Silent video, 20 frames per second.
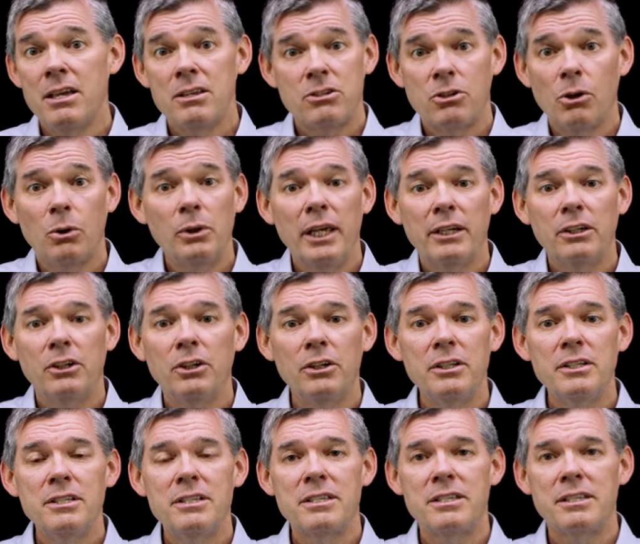So let
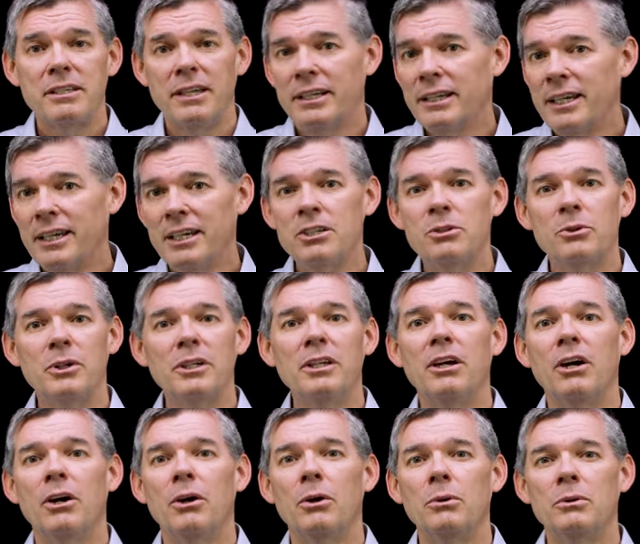goods and kindred
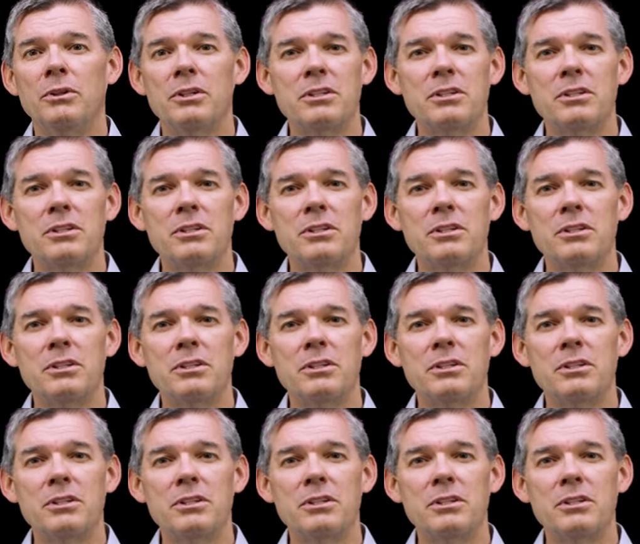go,